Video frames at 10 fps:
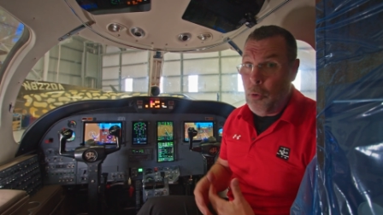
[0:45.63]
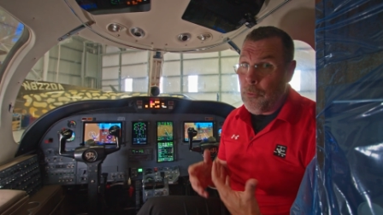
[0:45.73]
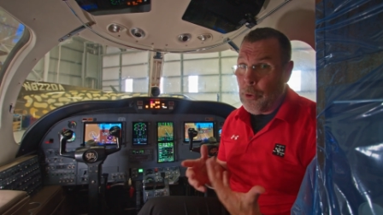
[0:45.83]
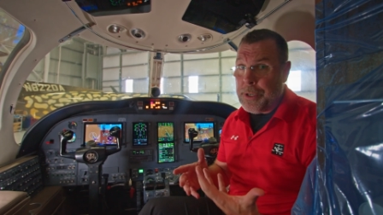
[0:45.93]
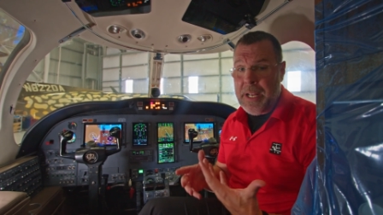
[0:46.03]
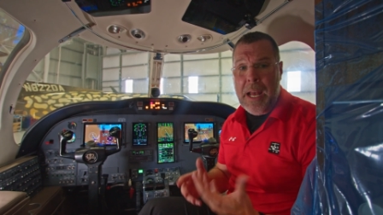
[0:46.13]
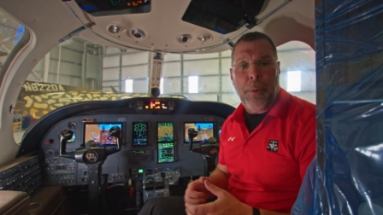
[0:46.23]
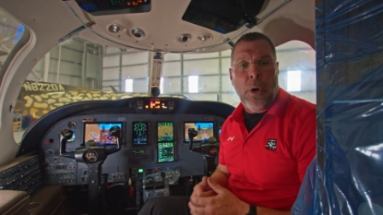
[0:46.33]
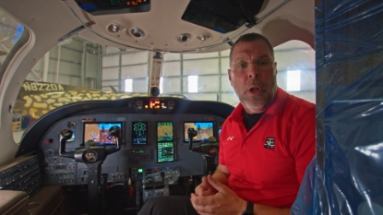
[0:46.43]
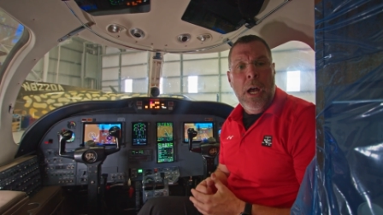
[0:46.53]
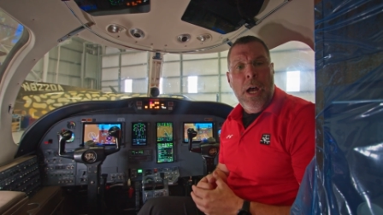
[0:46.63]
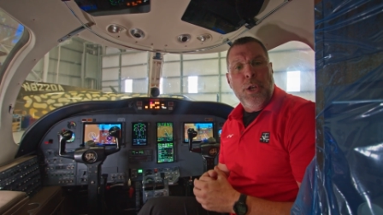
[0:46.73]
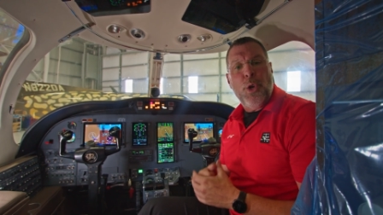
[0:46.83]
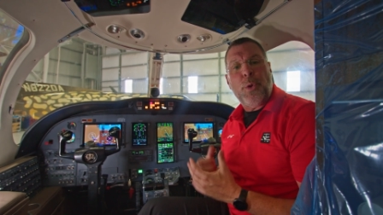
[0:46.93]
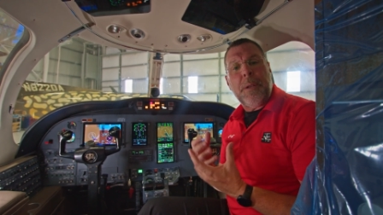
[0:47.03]
For example,
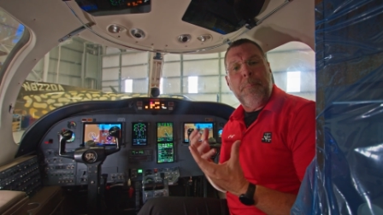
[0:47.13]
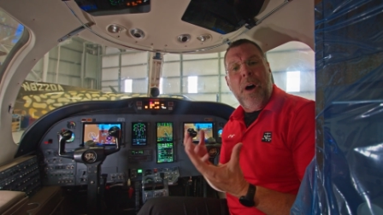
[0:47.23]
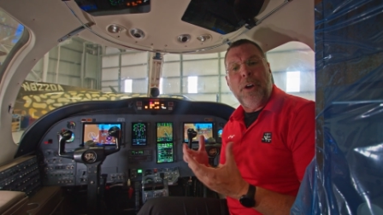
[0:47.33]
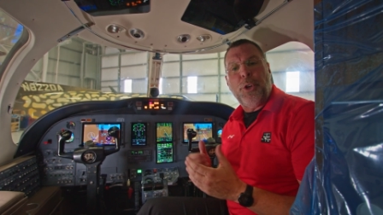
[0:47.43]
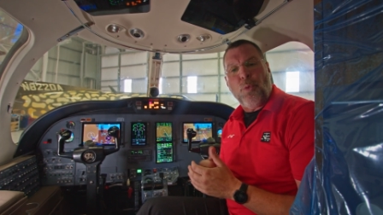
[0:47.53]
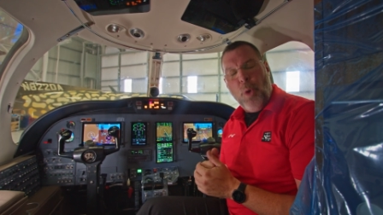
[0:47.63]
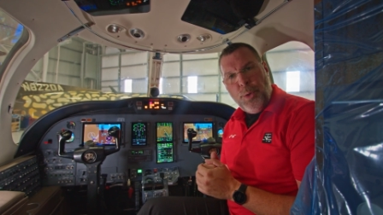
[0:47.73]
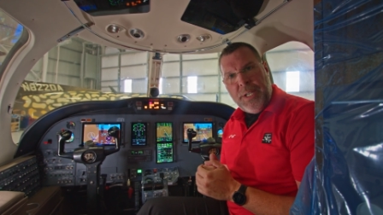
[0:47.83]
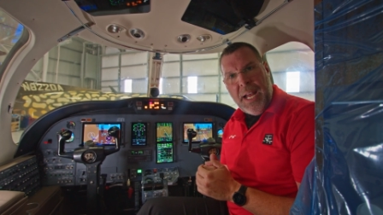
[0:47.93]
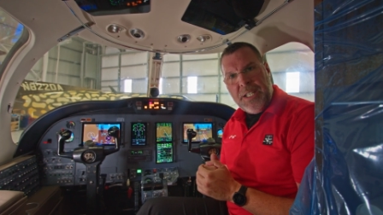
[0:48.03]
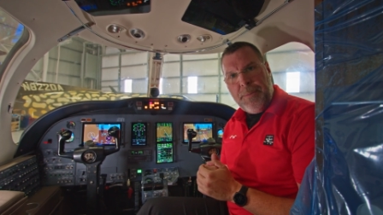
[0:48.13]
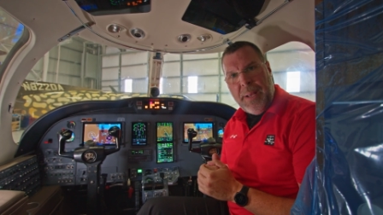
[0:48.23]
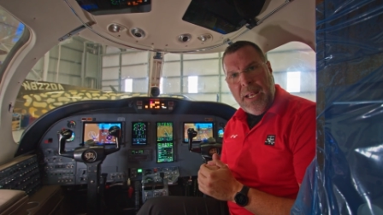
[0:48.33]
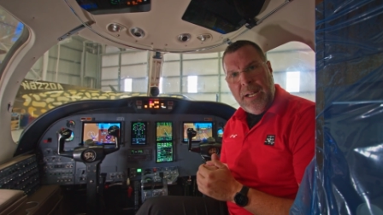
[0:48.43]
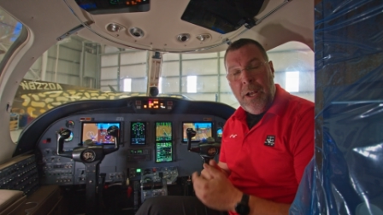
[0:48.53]
you can bug your rotate
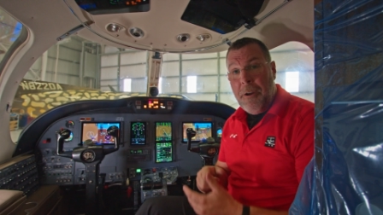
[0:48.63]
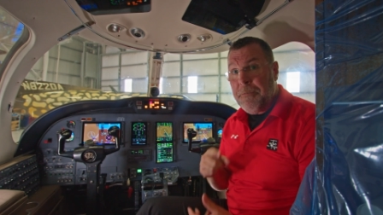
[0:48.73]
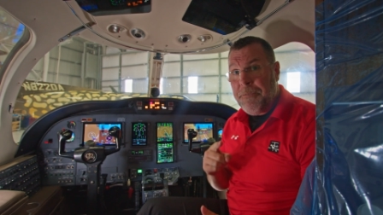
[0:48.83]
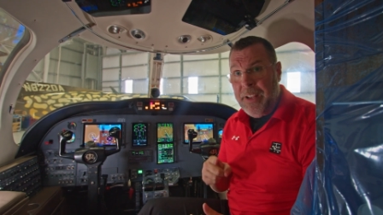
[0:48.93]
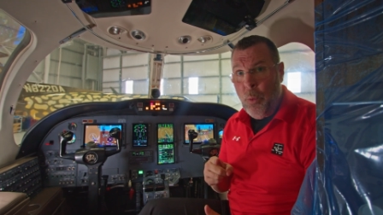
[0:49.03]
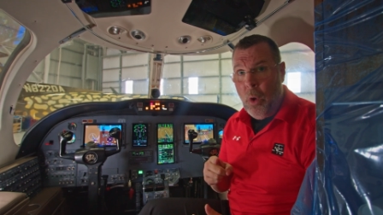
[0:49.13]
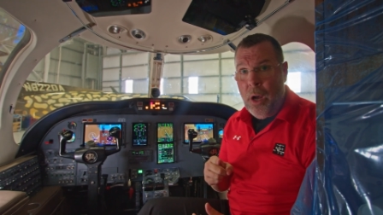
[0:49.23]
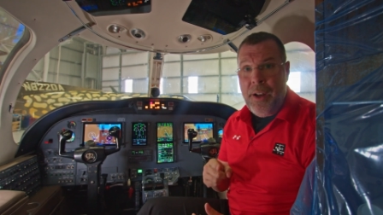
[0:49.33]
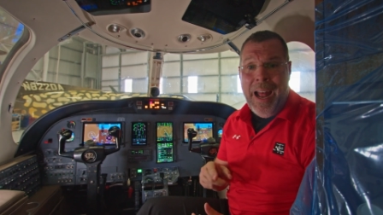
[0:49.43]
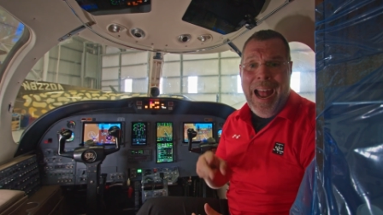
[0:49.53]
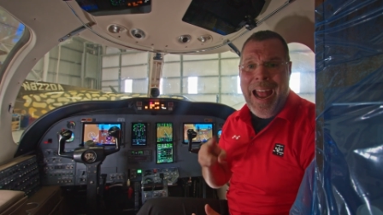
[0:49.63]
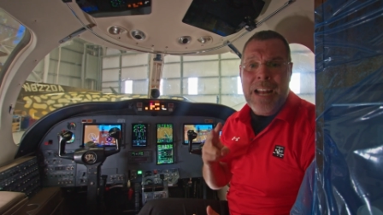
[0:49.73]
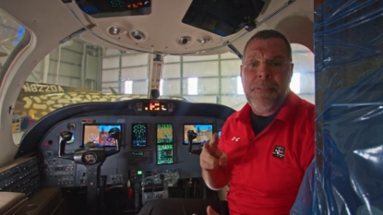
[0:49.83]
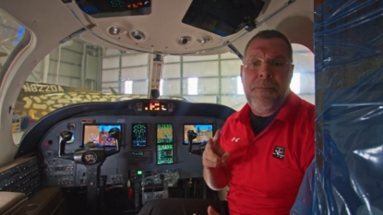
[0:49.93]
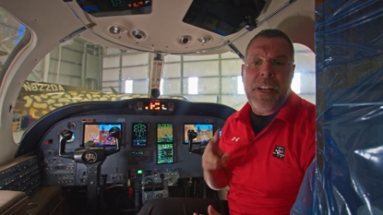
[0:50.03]
speed V1
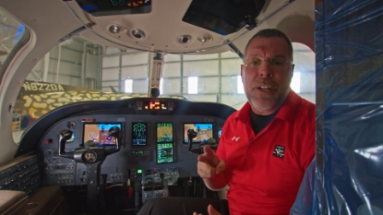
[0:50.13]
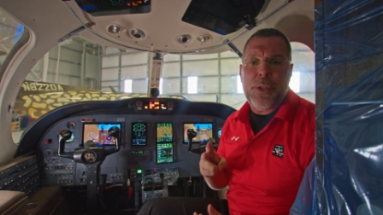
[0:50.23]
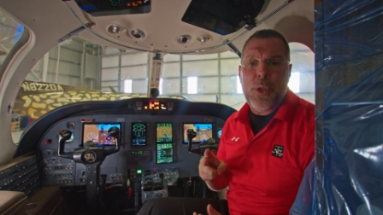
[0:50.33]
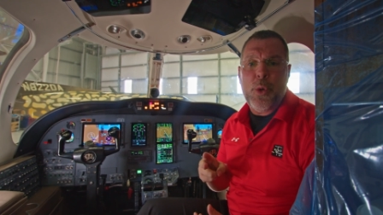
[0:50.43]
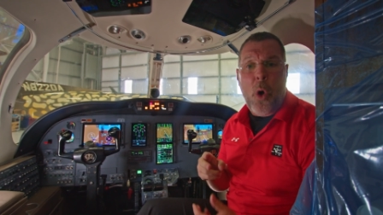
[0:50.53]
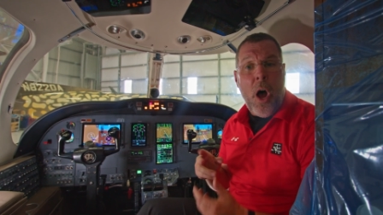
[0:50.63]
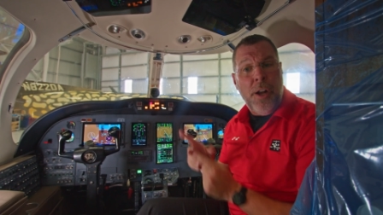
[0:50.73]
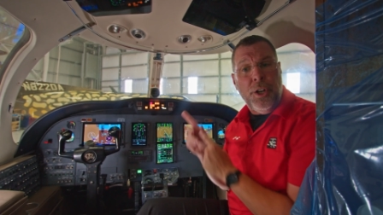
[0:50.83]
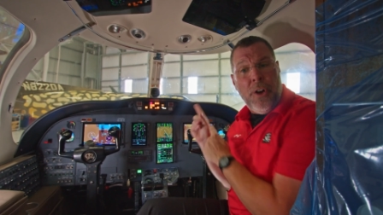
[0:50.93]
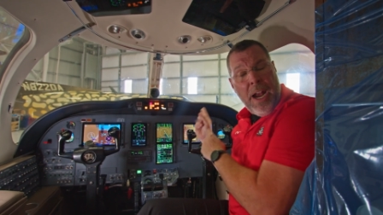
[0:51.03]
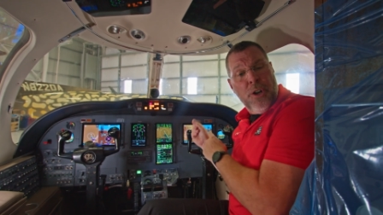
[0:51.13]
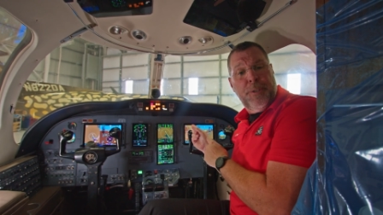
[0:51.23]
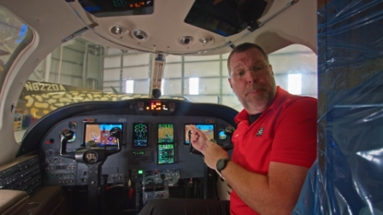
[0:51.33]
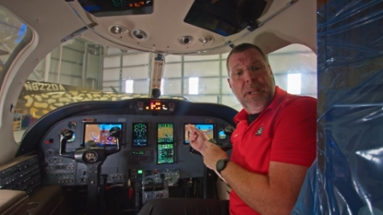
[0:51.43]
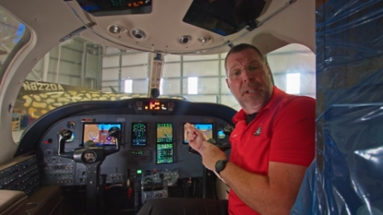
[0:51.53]
and V2 on your
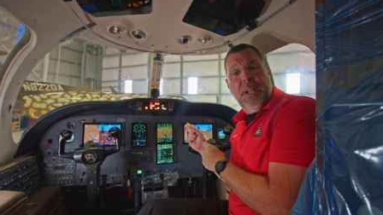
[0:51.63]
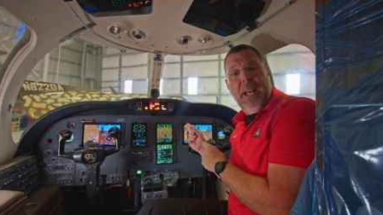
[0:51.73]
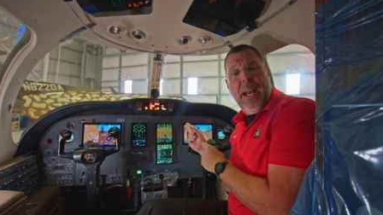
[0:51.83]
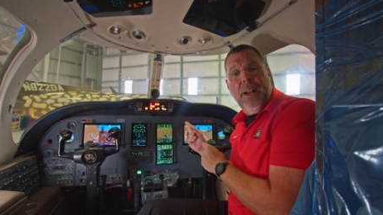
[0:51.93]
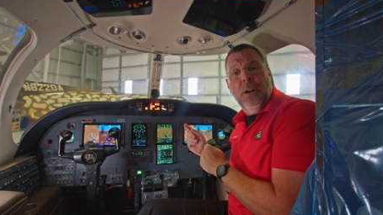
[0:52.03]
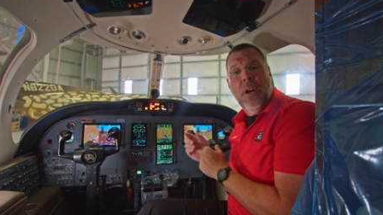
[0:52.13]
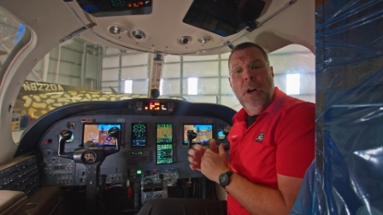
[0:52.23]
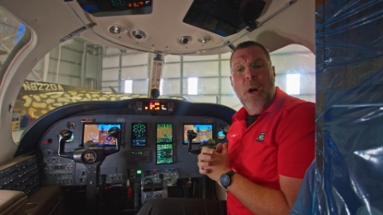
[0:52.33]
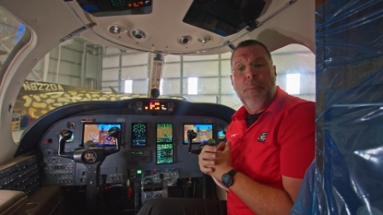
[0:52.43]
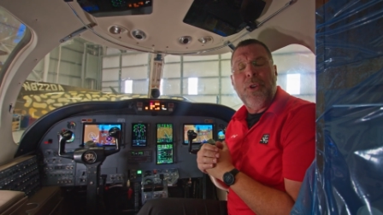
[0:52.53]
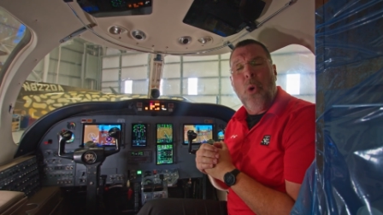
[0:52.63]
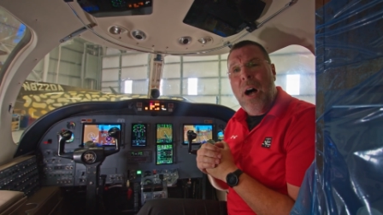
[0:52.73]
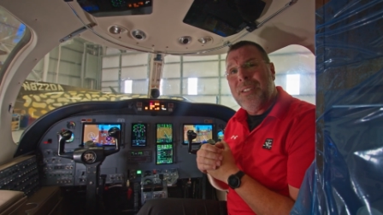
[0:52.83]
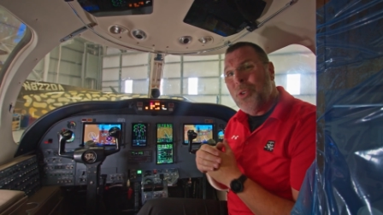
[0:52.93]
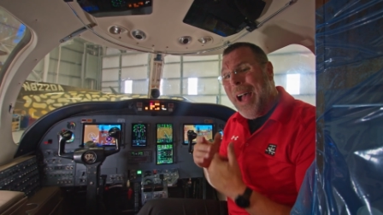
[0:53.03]
airspeed indicator, but you
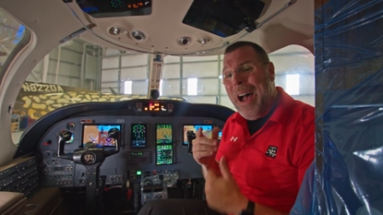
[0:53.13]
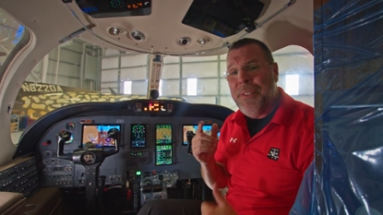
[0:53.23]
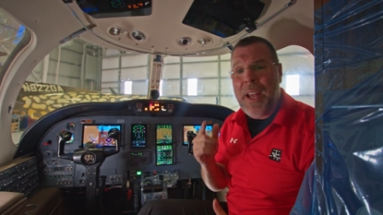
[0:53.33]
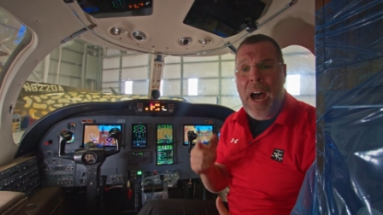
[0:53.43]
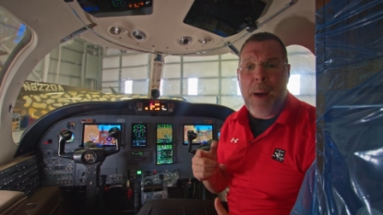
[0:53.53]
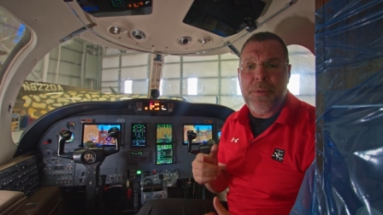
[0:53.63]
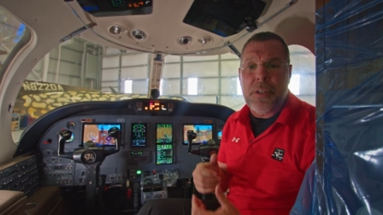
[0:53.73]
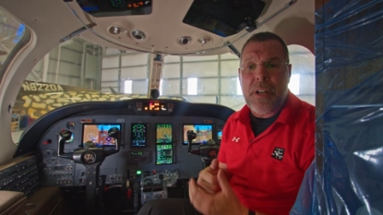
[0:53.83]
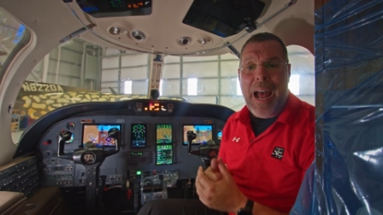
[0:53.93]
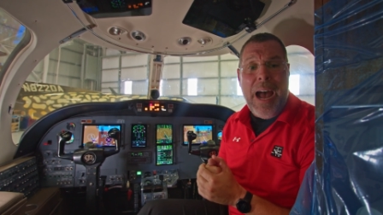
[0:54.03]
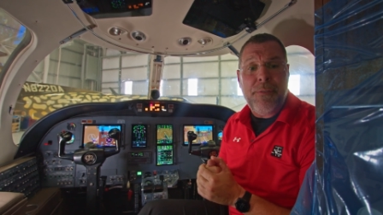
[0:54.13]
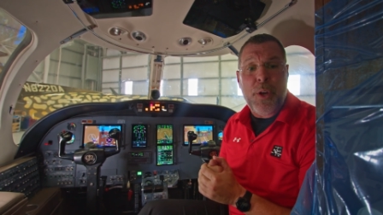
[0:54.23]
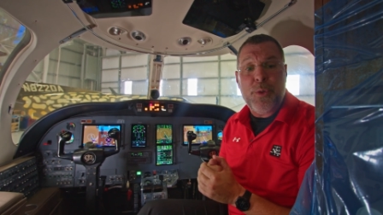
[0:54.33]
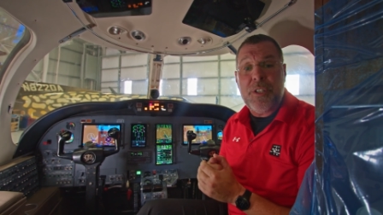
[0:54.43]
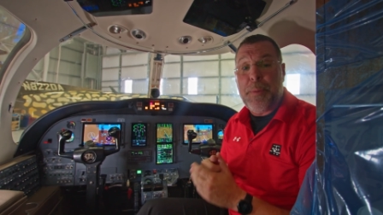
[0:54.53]
also have the option to have
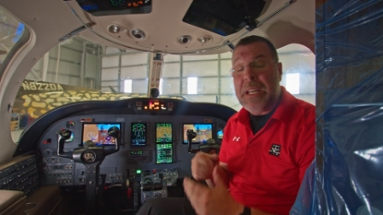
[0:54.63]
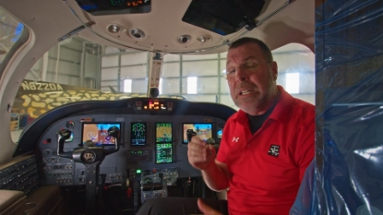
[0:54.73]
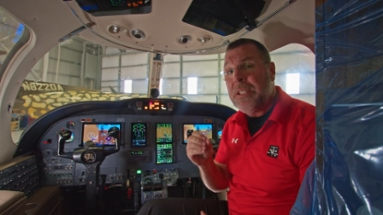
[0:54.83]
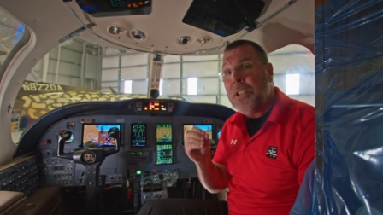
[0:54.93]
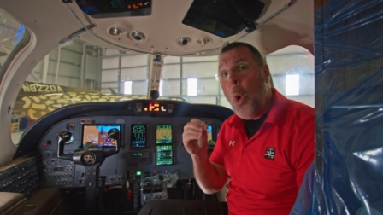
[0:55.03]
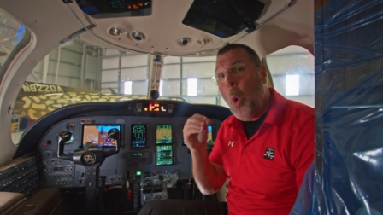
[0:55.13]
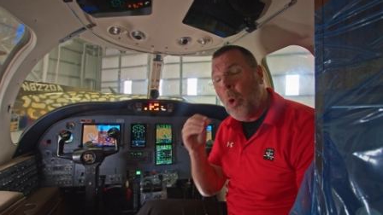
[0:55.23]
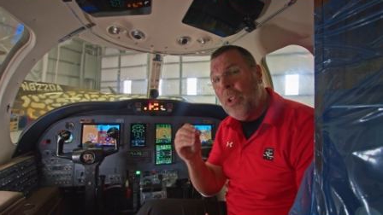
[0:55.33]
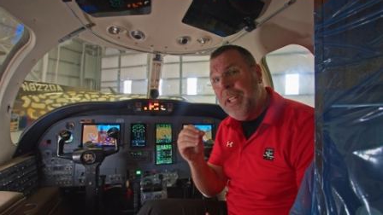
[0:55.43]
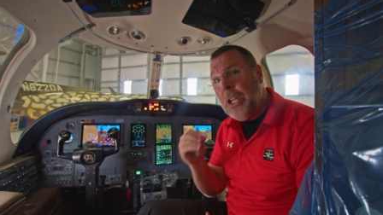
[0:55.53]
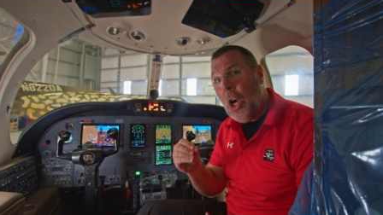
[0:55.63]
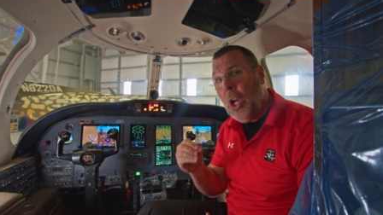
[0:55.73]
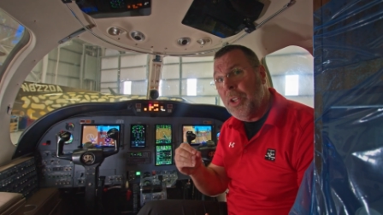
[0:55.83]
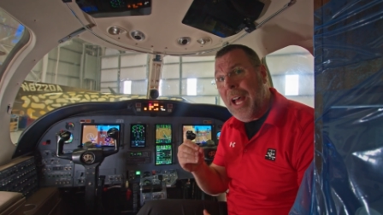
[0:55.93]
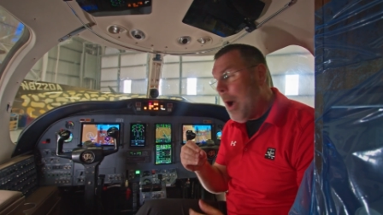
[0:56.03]
those speeds orally
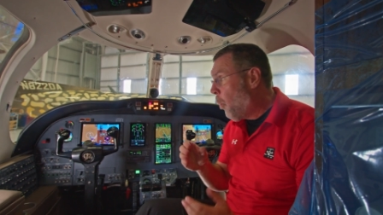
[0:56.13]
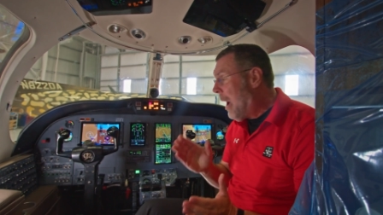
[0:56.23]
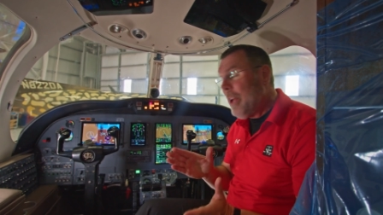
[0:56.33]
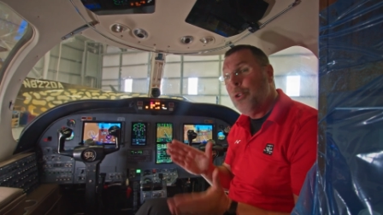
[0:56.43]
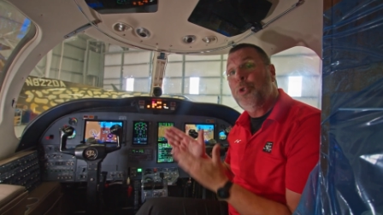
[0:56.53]
called out while you're